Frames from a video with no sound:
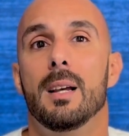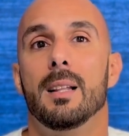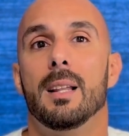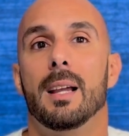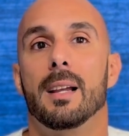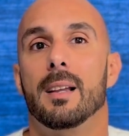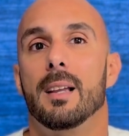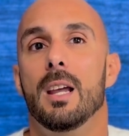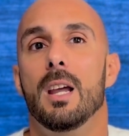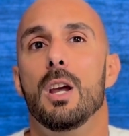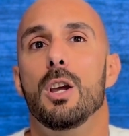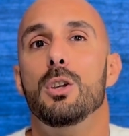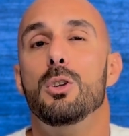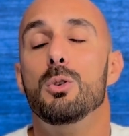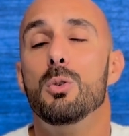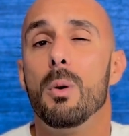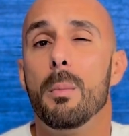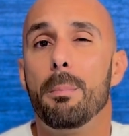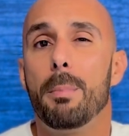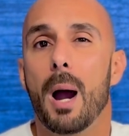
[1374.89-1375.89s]
Like,
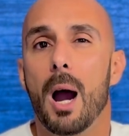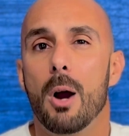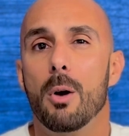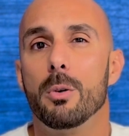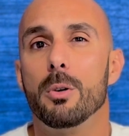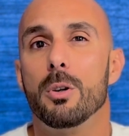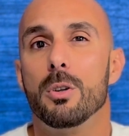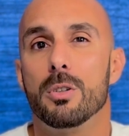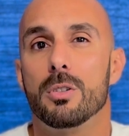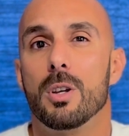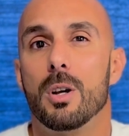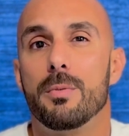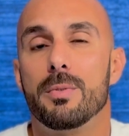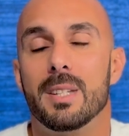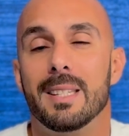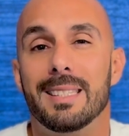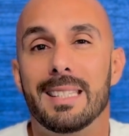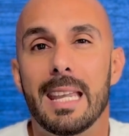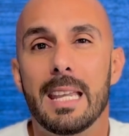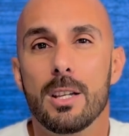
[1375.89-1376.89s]
you empower yourself
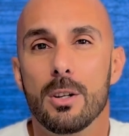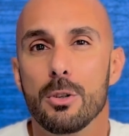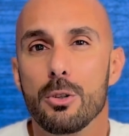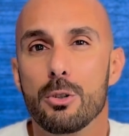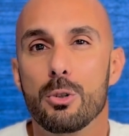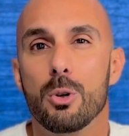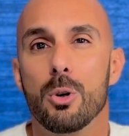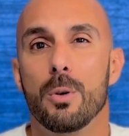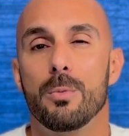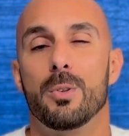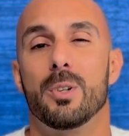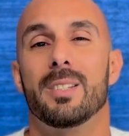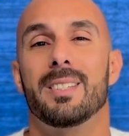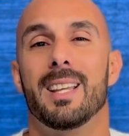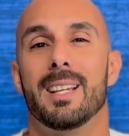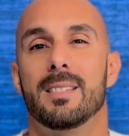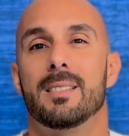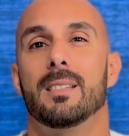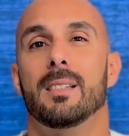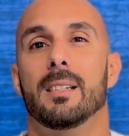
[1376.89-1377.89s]
to take control of your
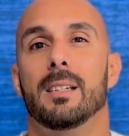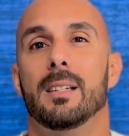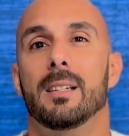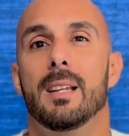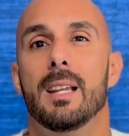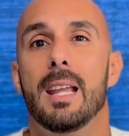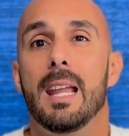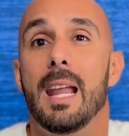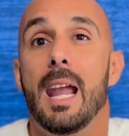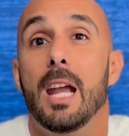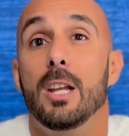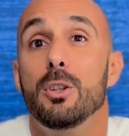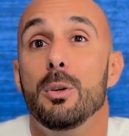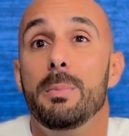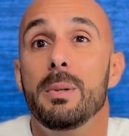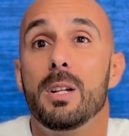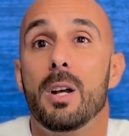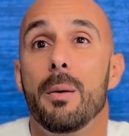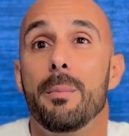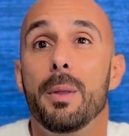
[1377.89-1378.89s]
destiny and you
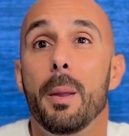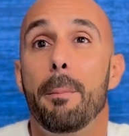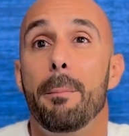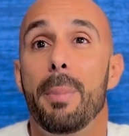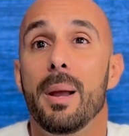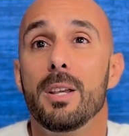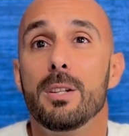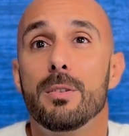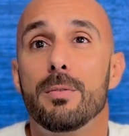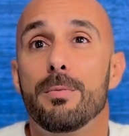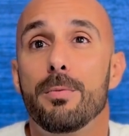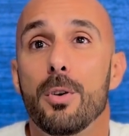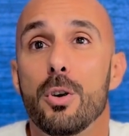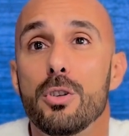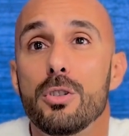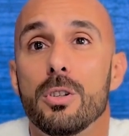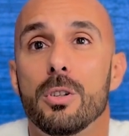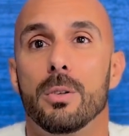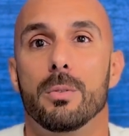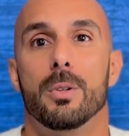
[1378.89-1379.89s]
become the best
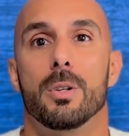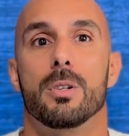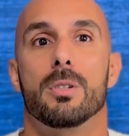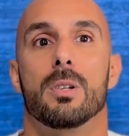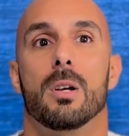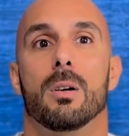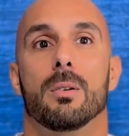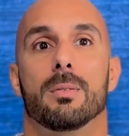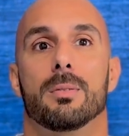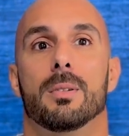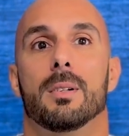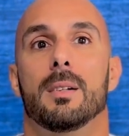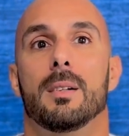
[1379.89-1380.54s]
version of yourself.